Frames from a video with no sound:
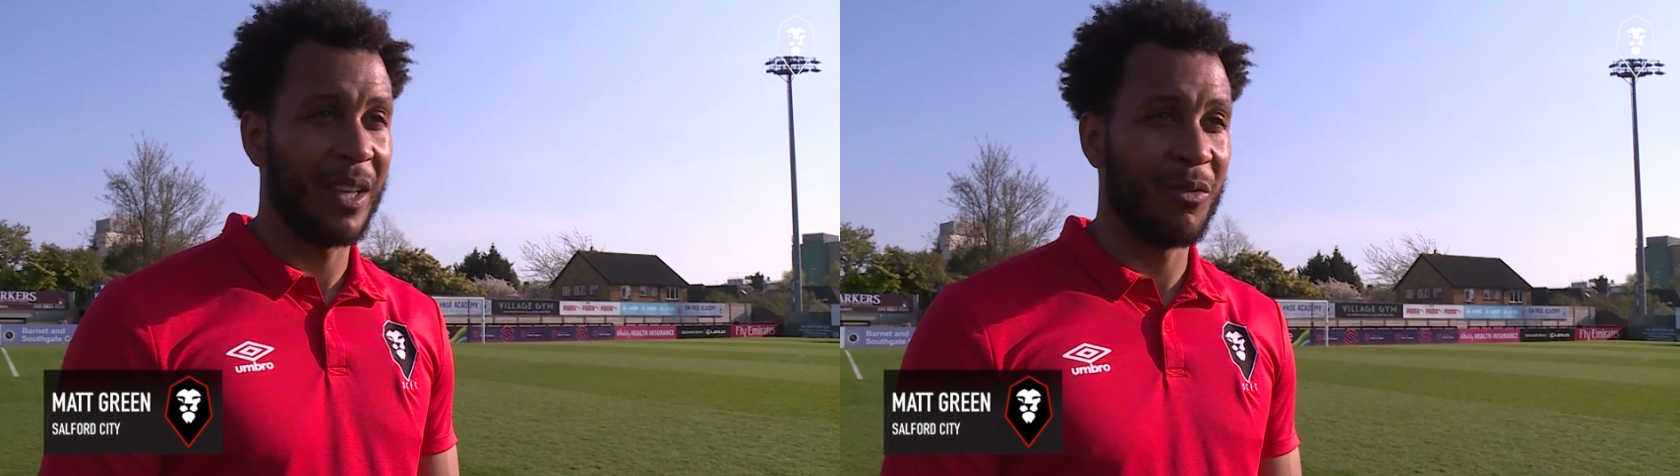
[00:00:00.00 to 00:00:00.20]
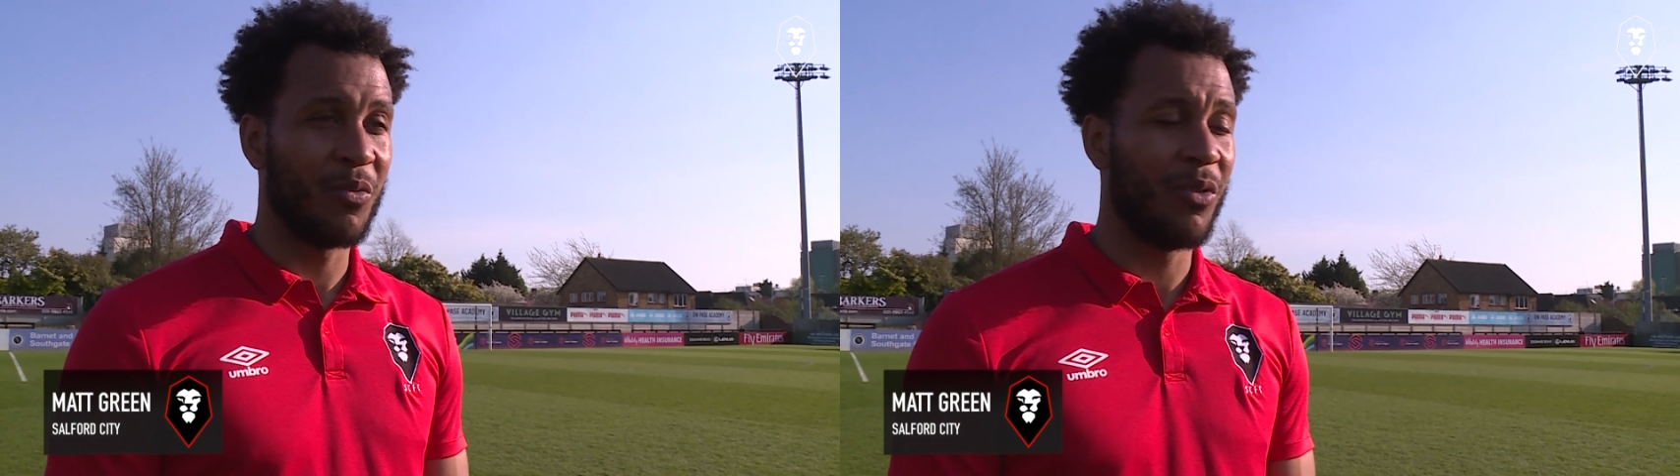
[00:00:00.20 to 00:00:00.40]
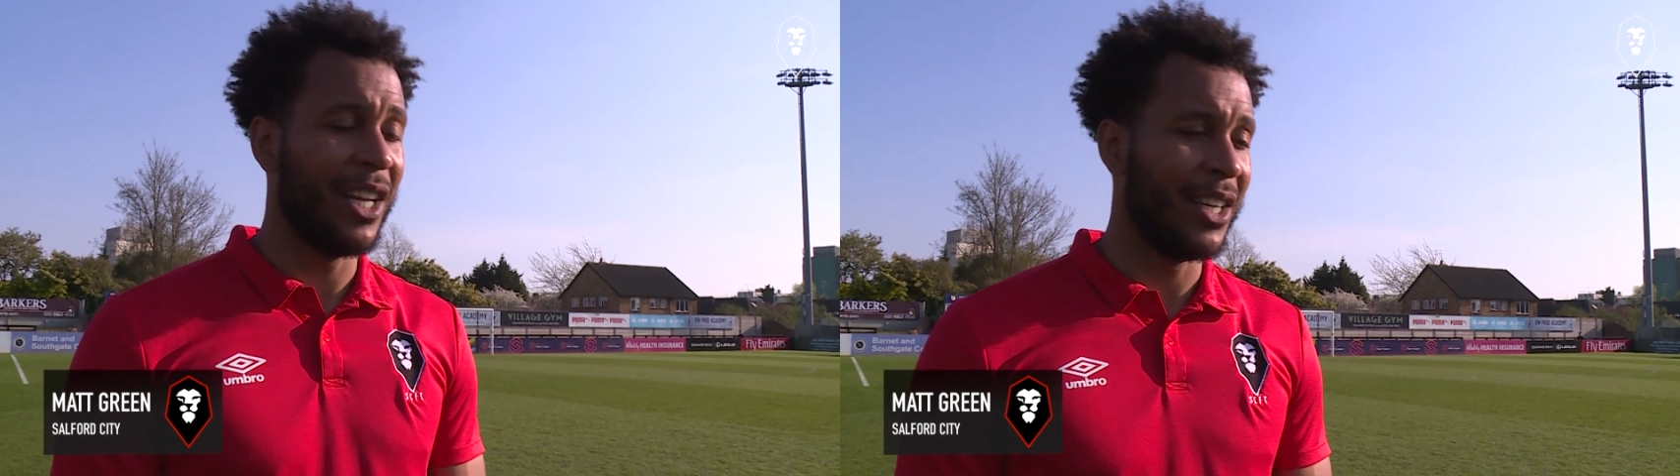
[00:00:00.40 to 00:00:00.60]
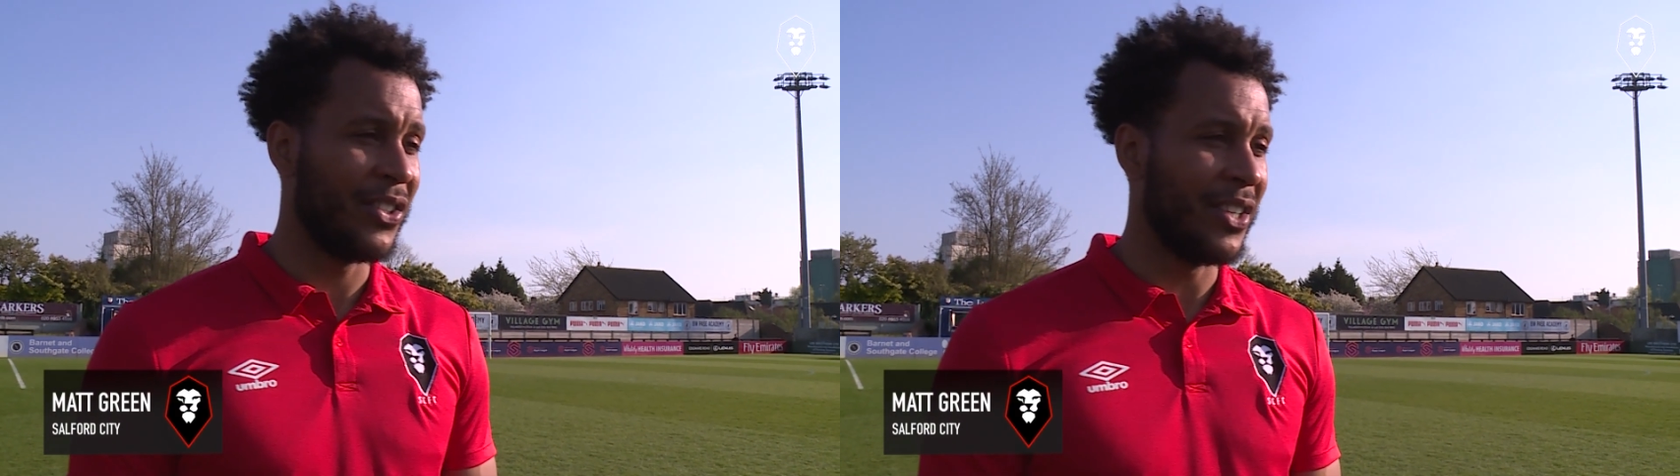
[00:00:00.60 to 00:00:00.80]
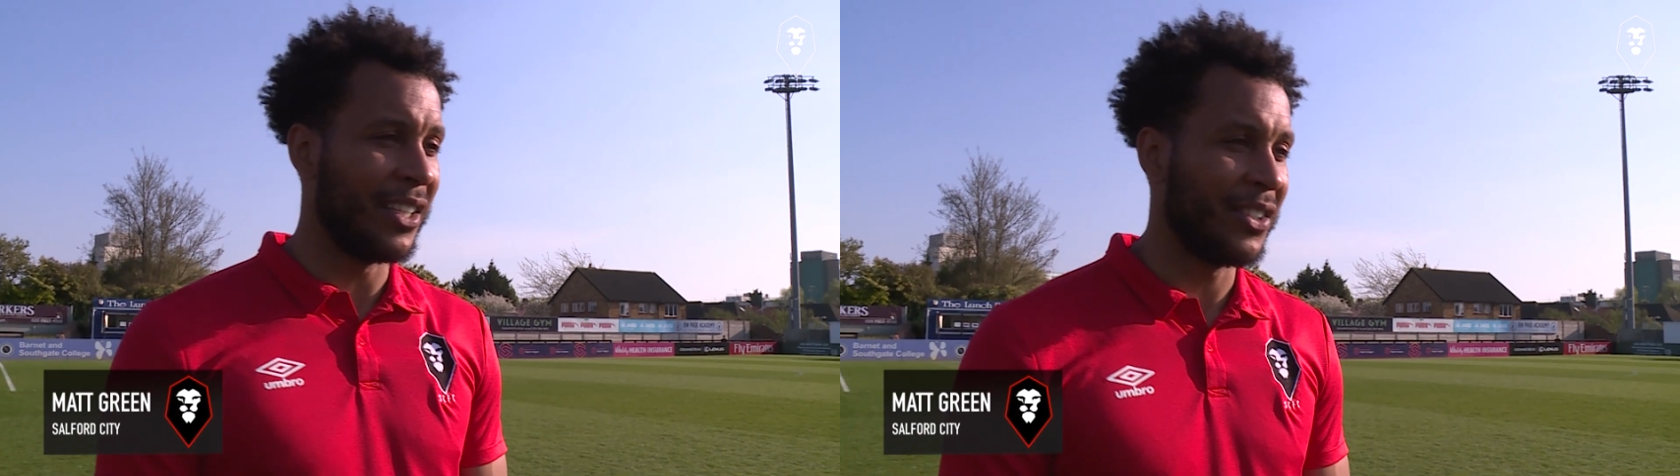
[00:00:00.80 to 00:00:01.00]
it was really
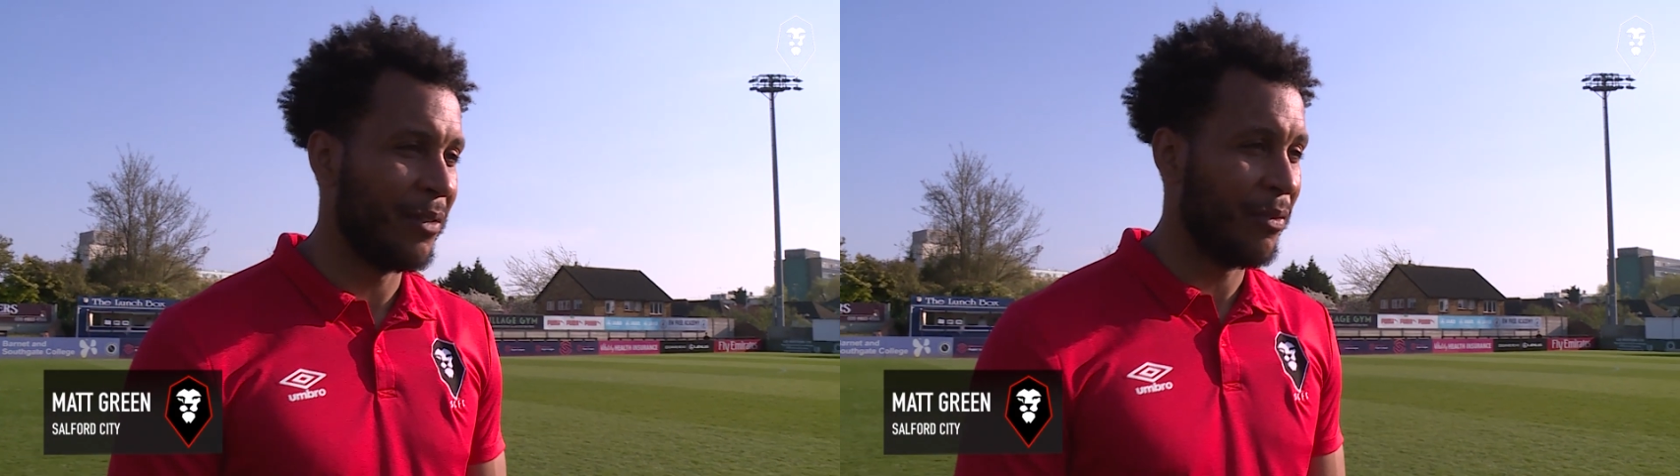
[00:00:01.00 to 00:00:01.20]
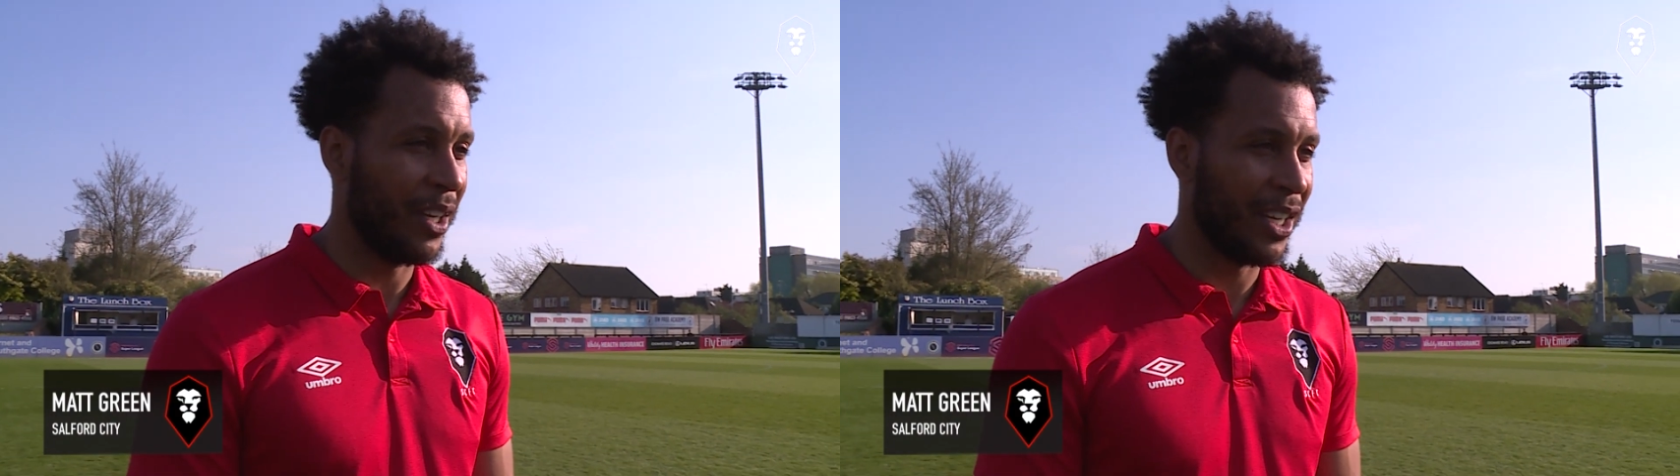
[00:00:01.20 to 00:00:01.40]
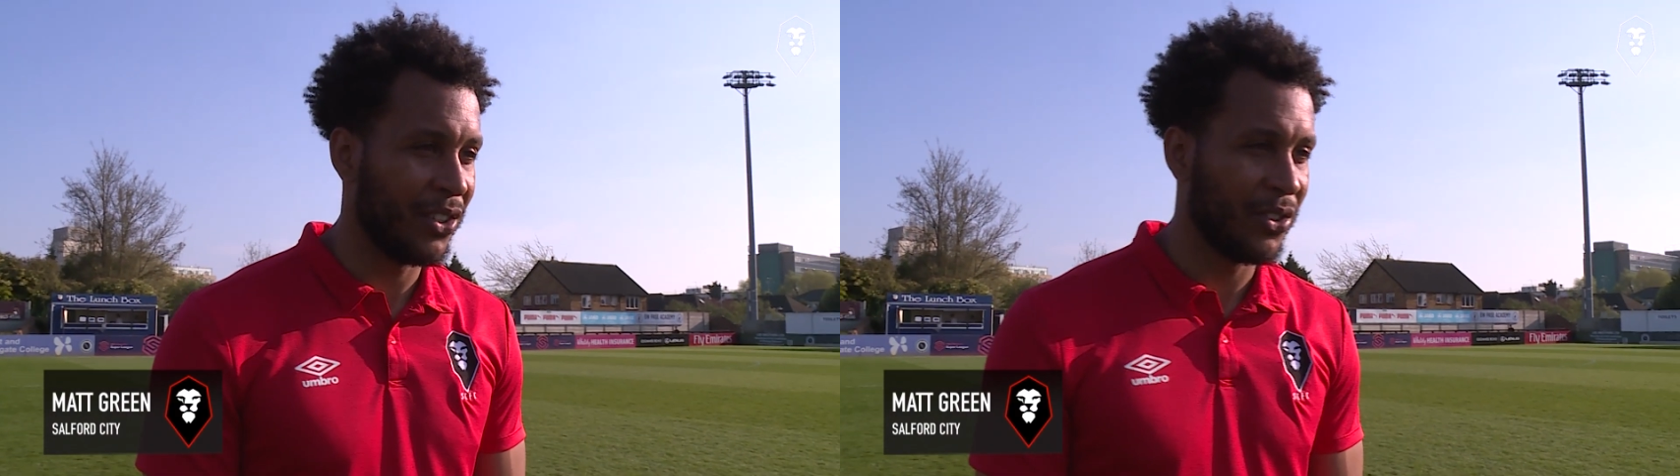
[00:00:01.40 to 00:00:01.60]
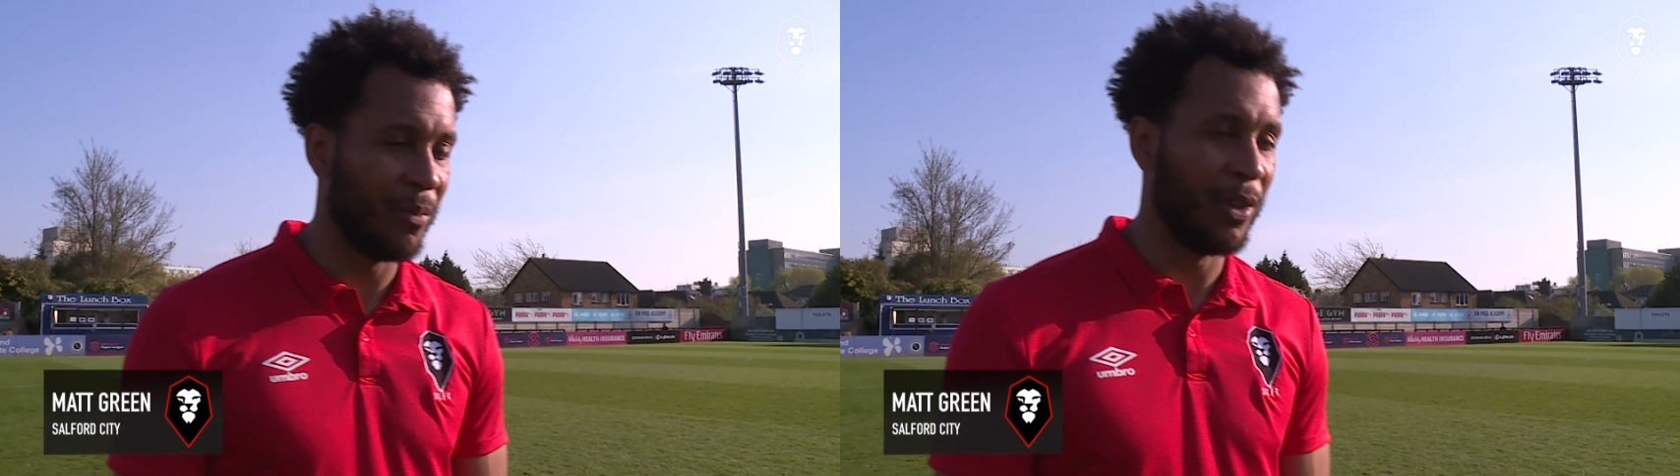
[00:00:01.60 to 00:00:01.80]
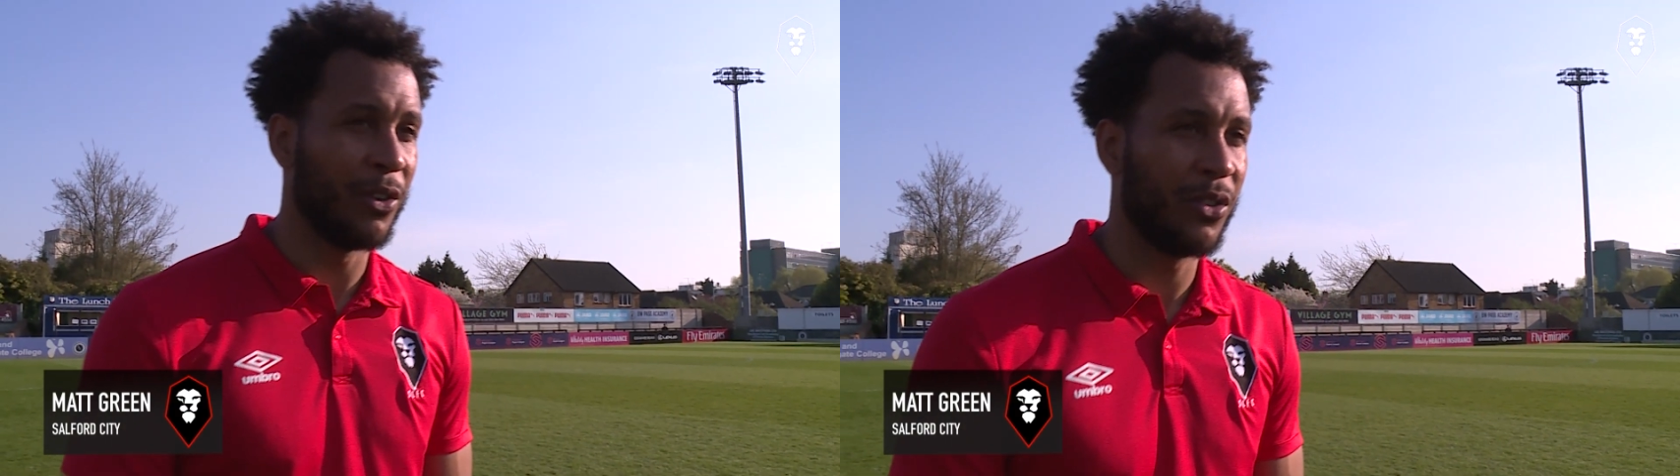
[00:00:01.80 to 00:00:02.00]
instinctive finish,
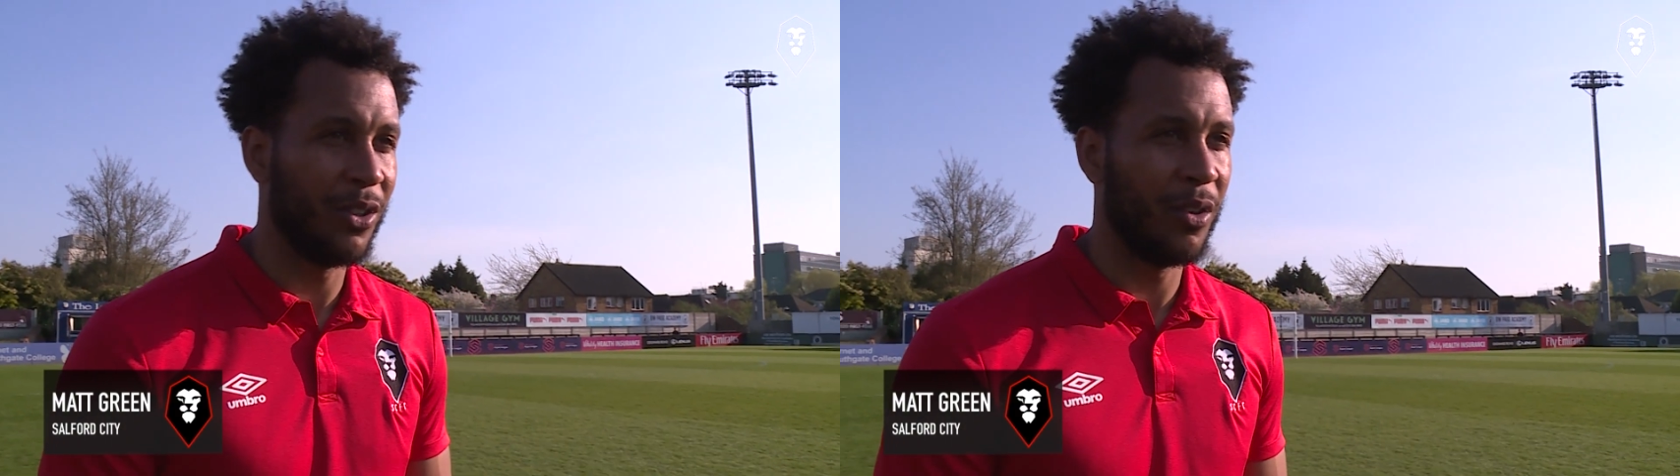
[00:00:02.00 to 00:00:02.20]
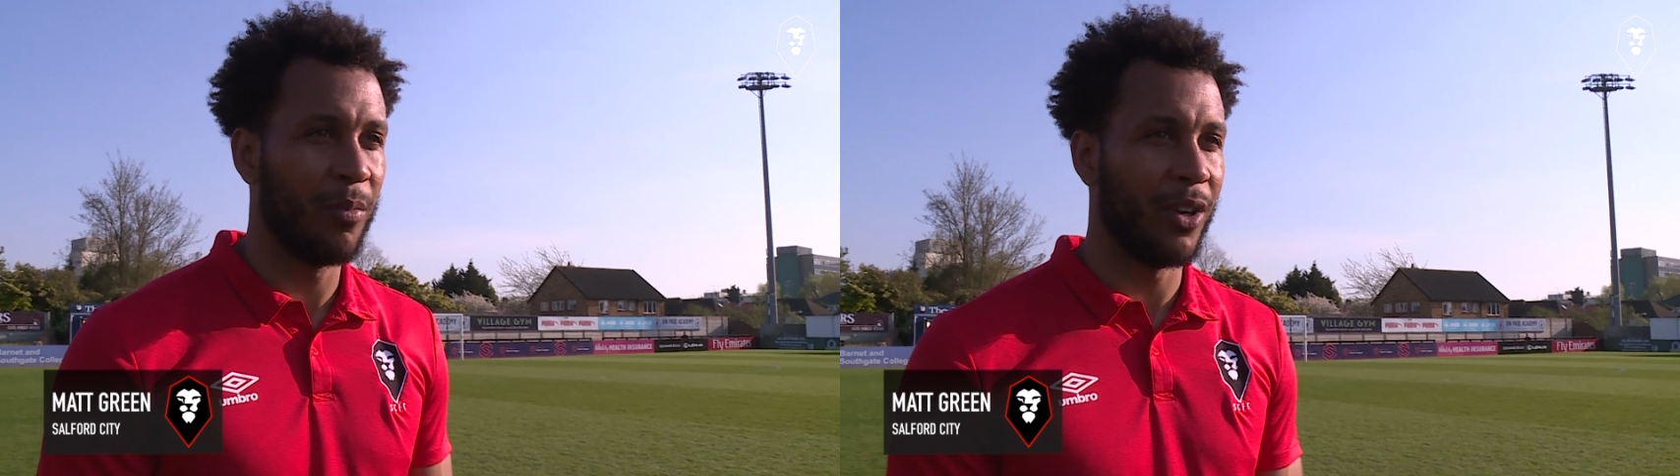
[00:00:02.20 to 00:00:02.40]
to be honest with you,